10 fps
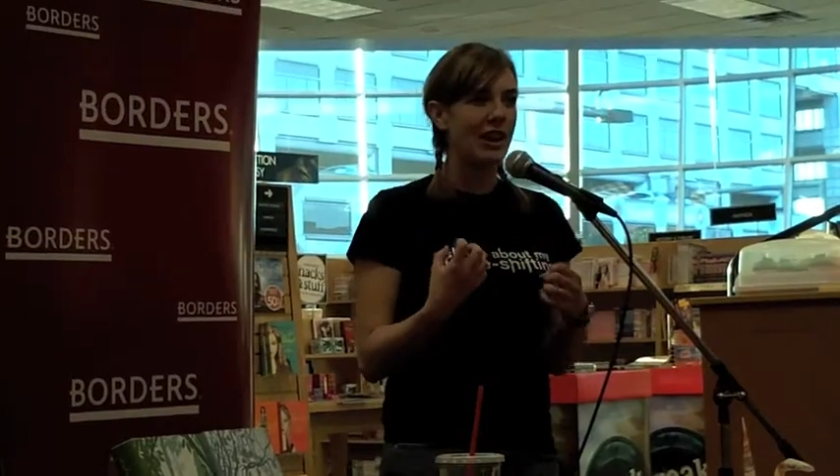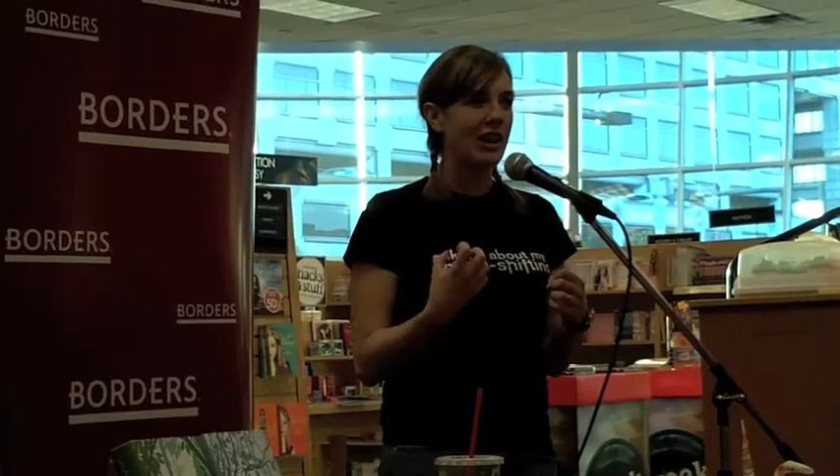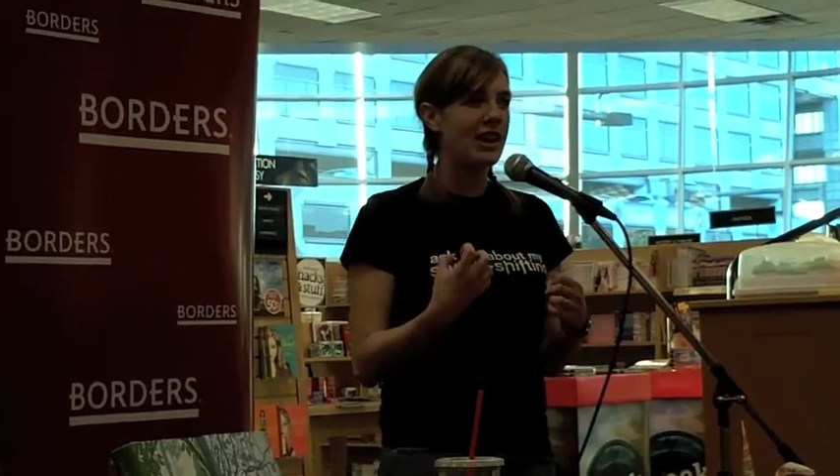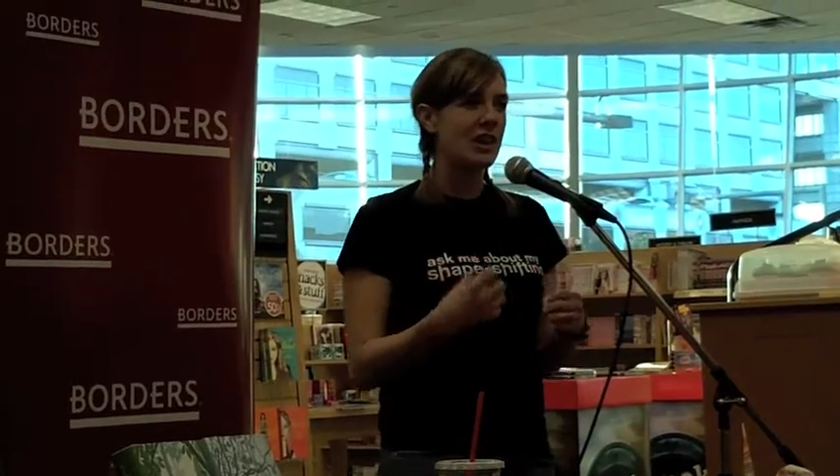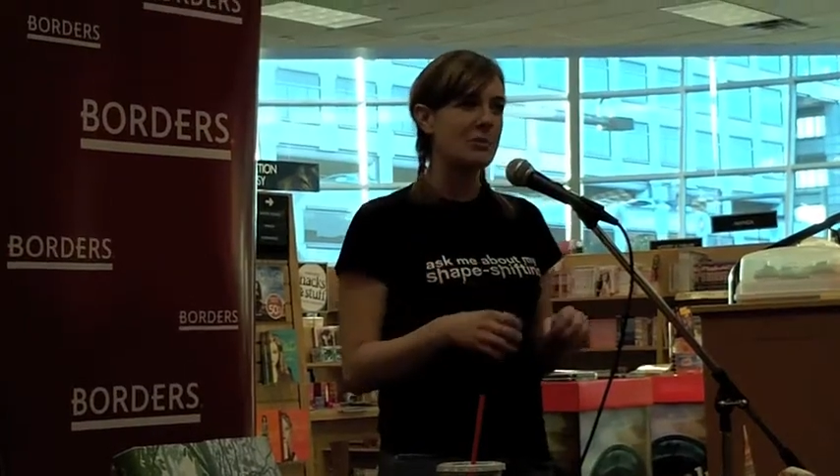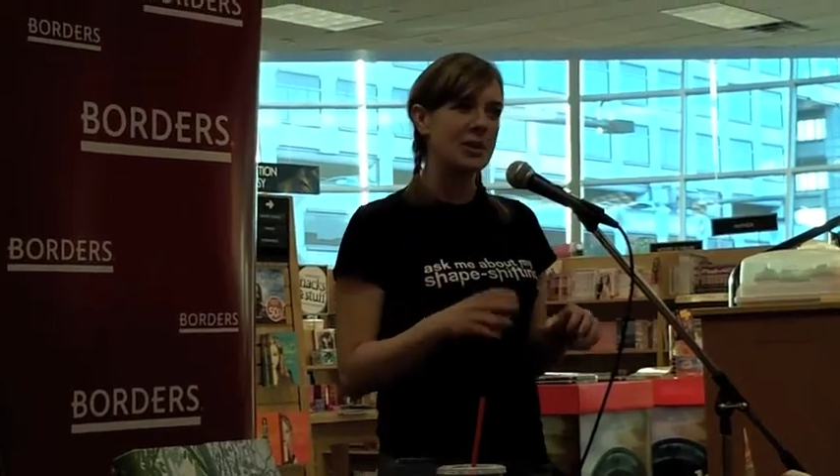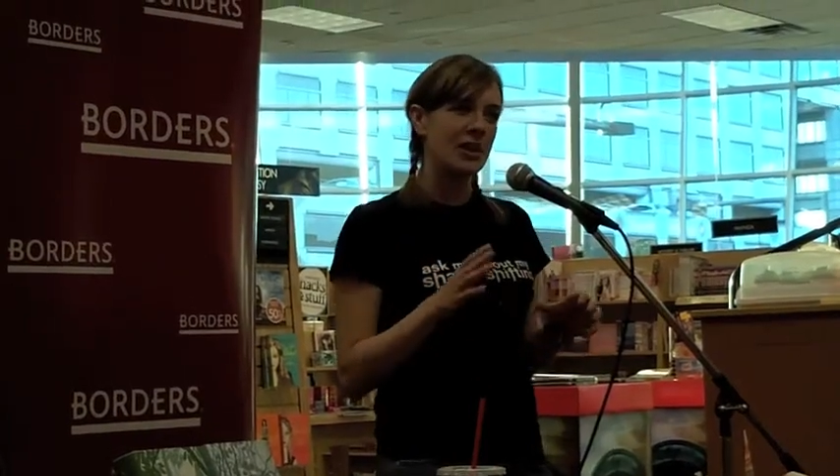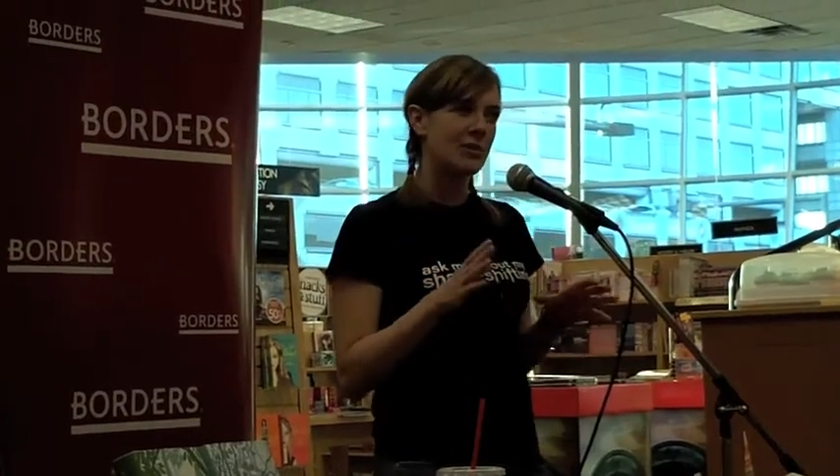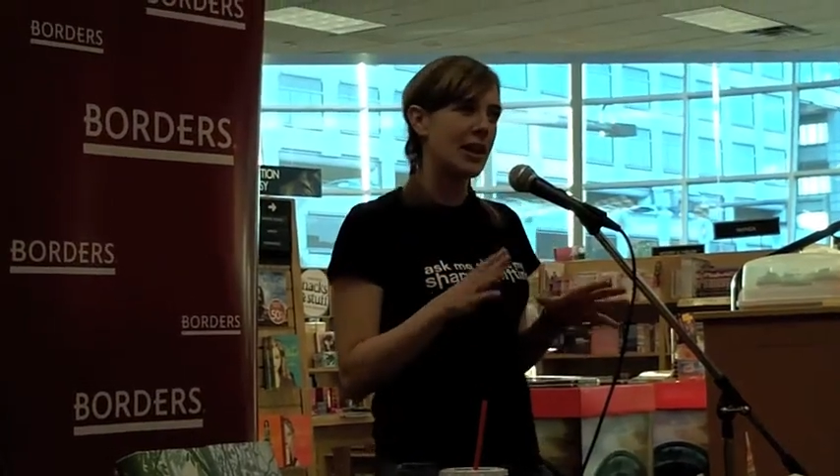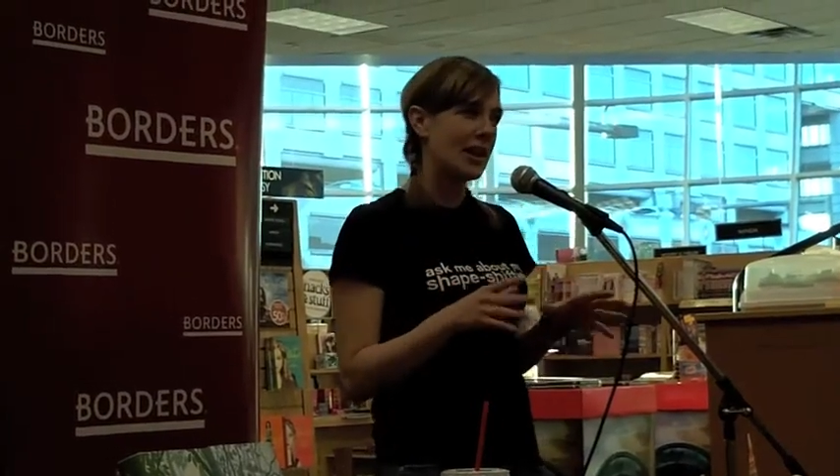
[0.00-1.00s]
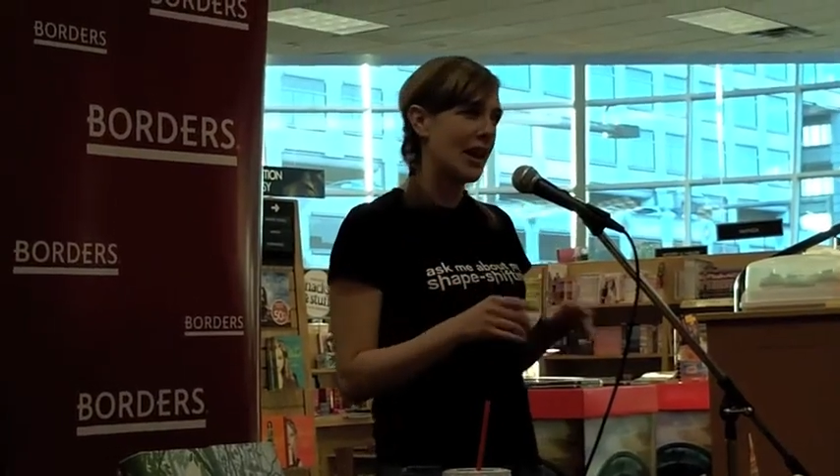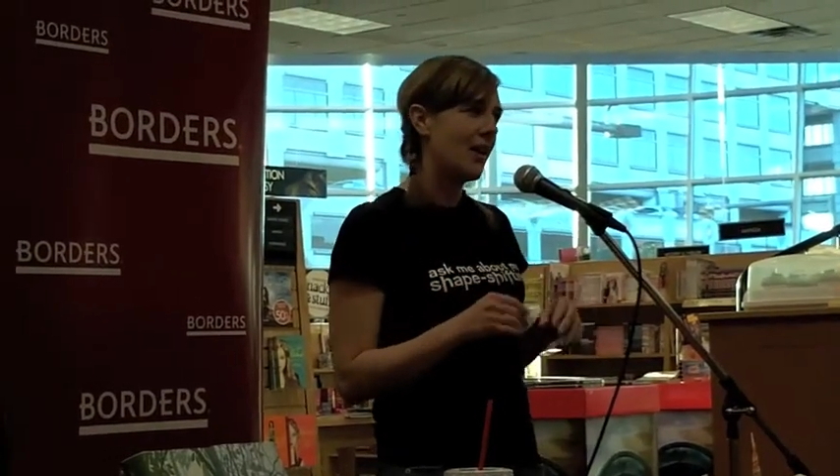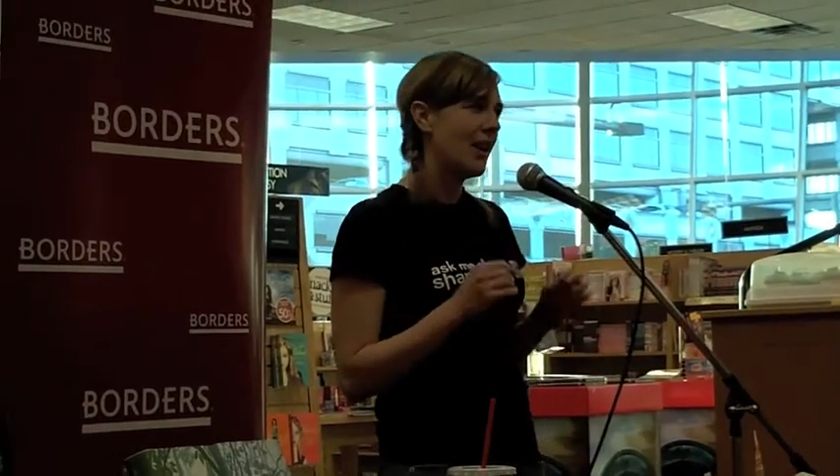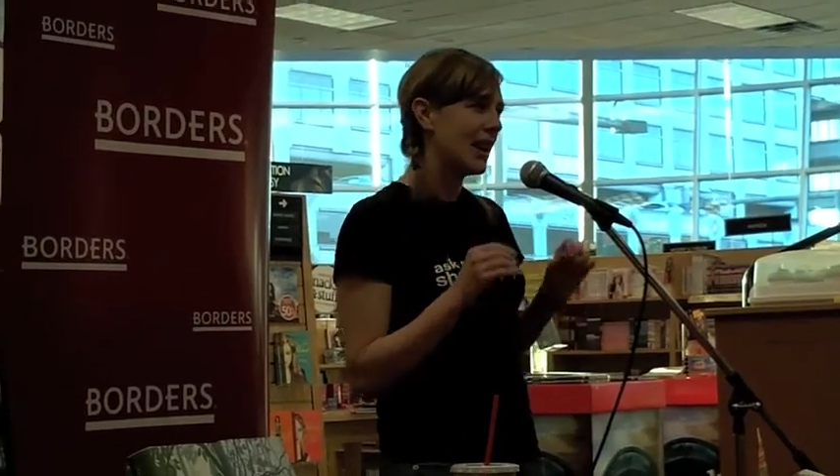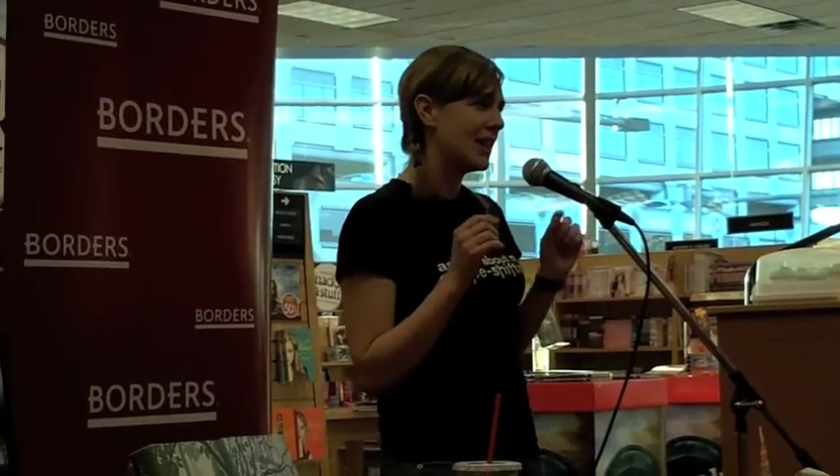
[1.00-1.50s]
for LA here, because right
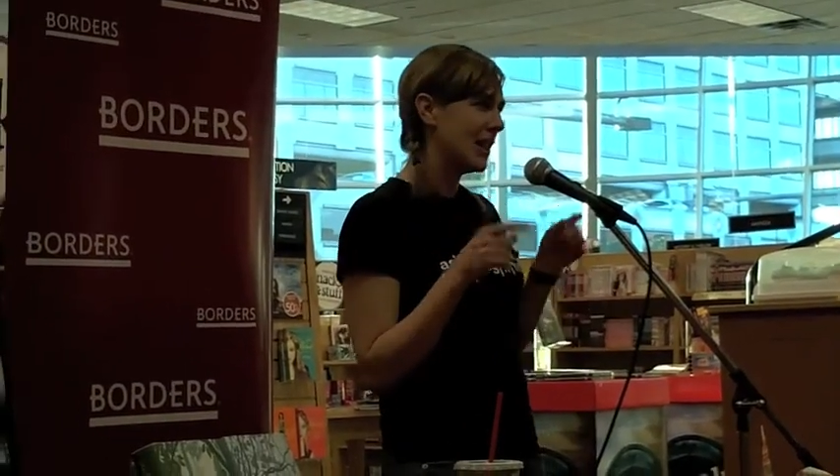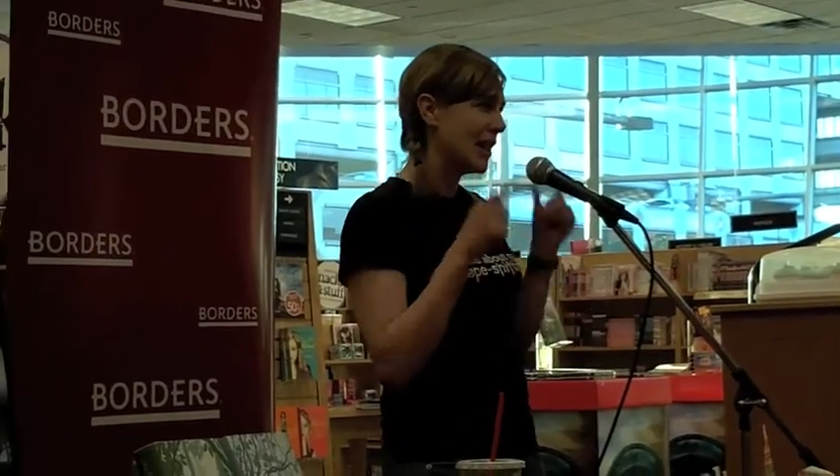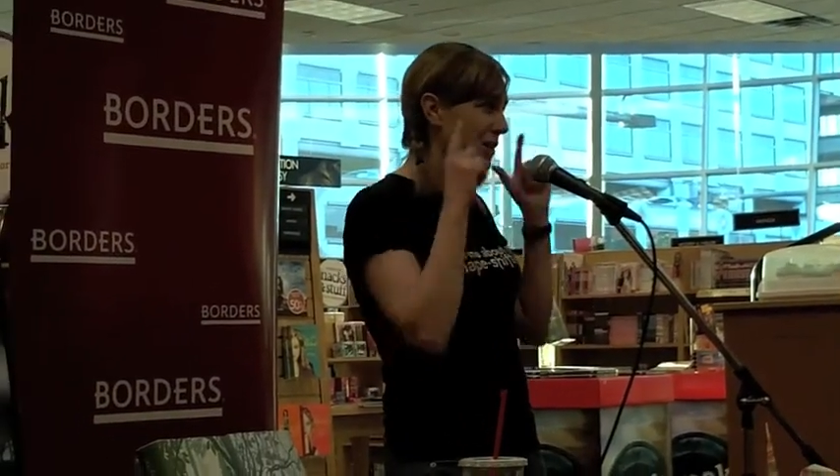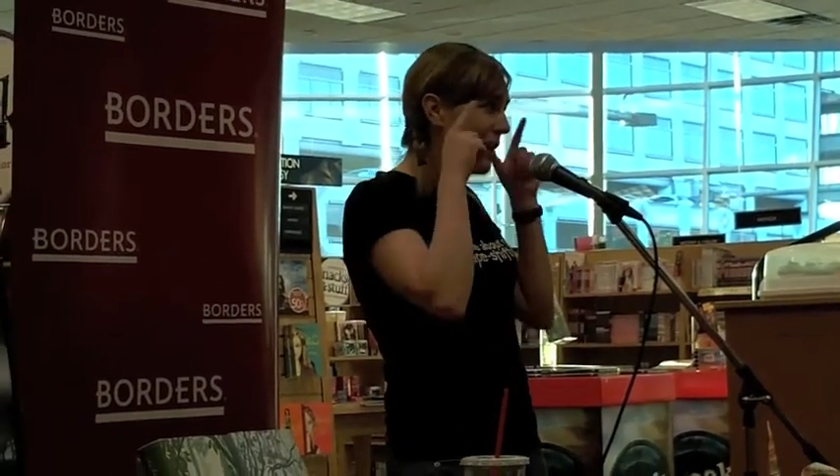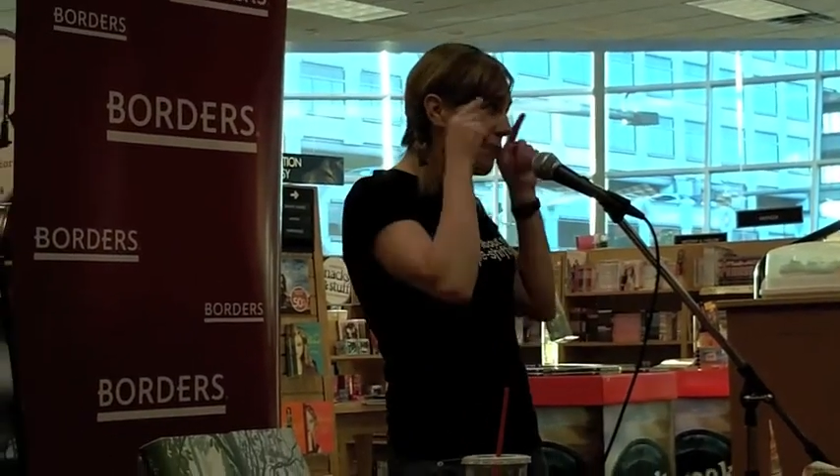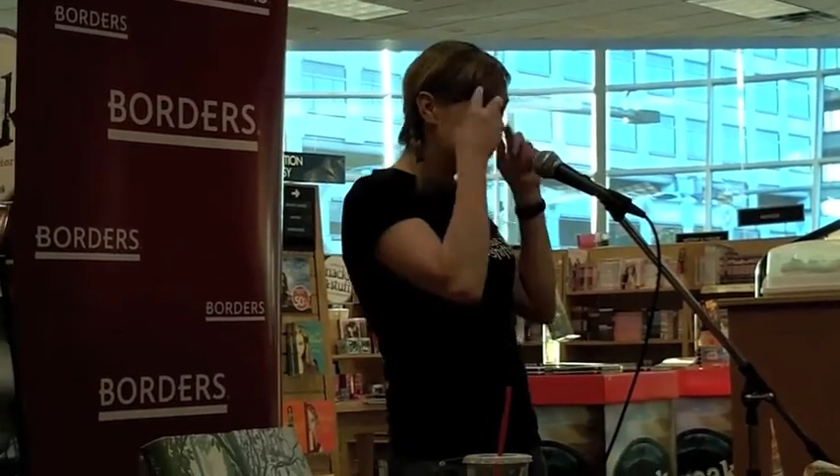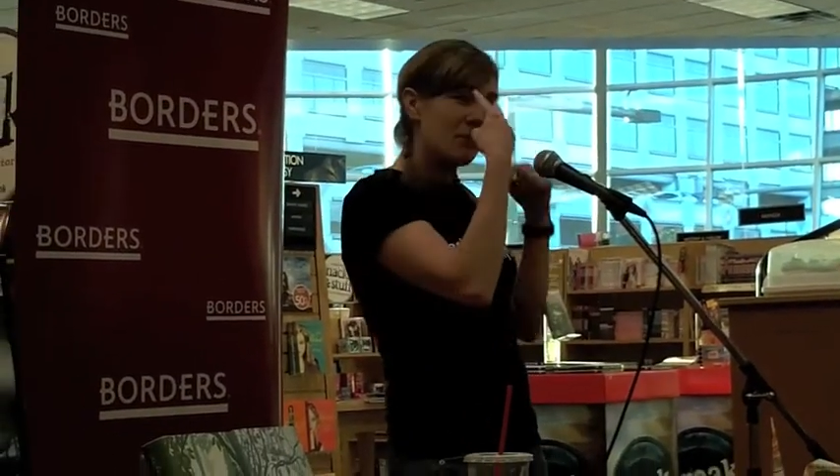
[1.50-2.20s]
now I gotta tell you.